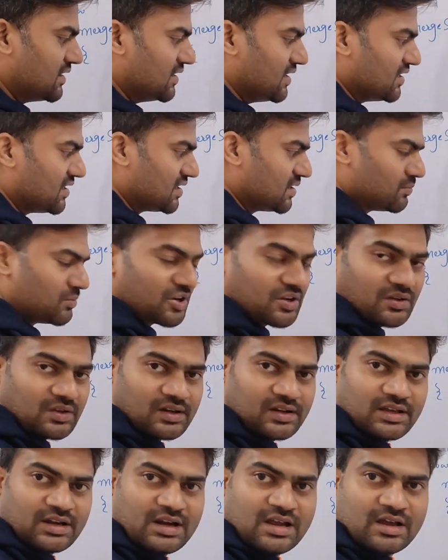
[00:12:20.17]
this
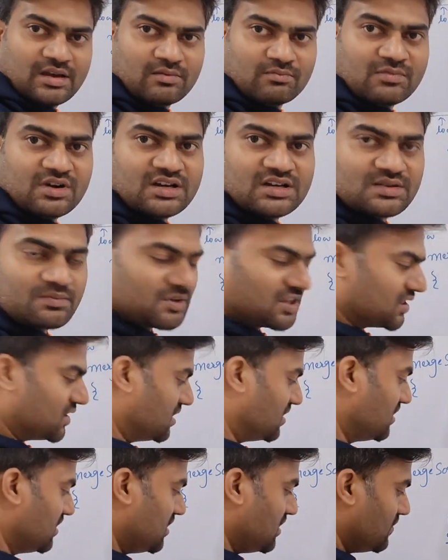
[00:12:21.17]
particular merge method.